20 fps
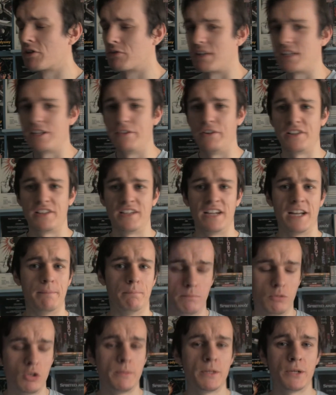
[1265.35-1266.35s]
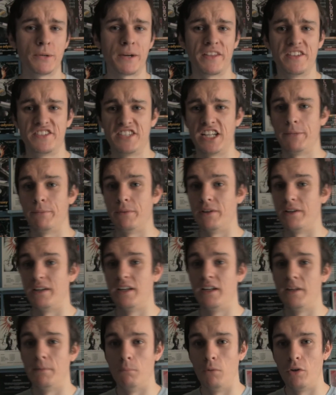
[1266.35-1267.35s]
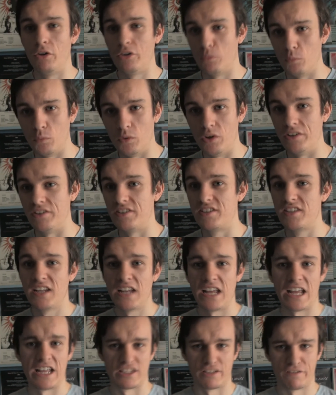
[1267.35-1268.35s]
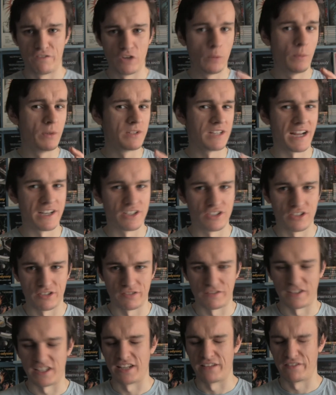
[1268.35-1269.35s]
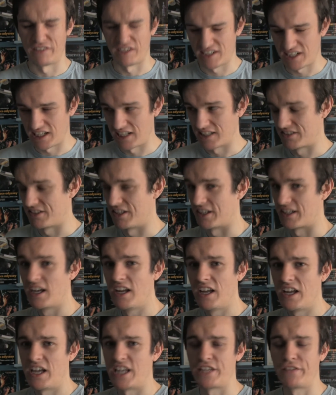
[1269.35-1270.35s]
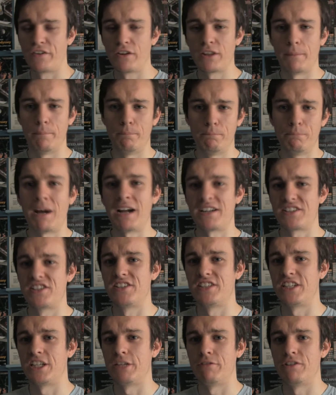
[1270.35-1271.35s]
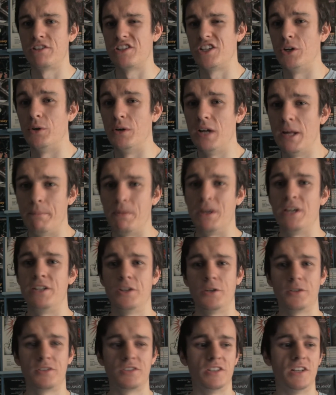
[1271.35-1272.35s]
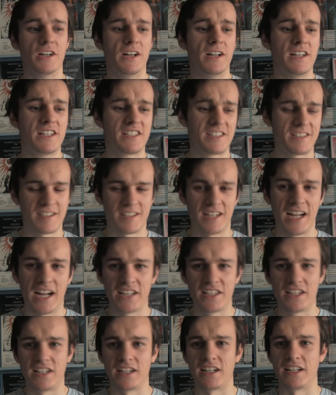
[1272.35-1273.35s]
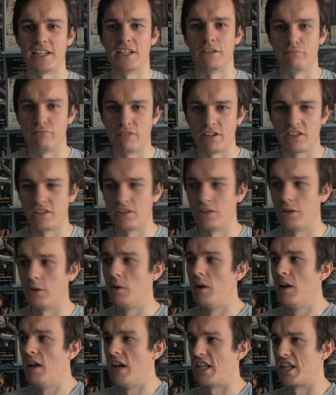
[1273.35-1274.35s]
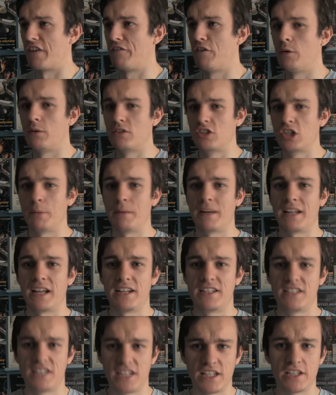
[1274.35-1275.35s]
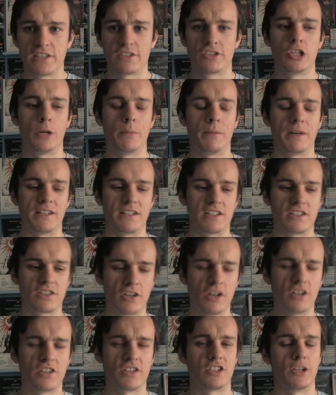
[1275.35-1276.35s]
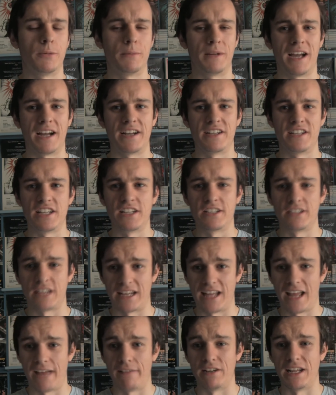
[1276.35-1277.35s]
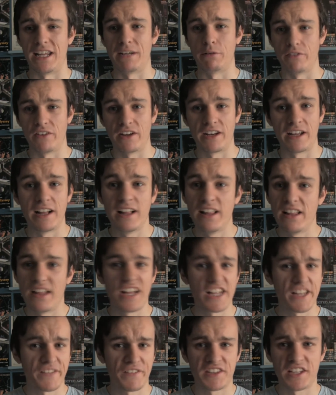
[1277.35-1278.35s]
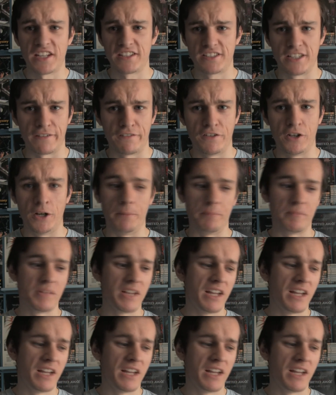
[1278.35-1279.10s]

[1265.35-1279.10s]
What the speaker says: 2049 blew me away in the cinema more than once. It's a film which I just think is fantastic. It's a film that matches the original, but it's also startlingly original. It's a film with so many ideas, so many discussions, so many ideas inherent within it. It's a fantastic film,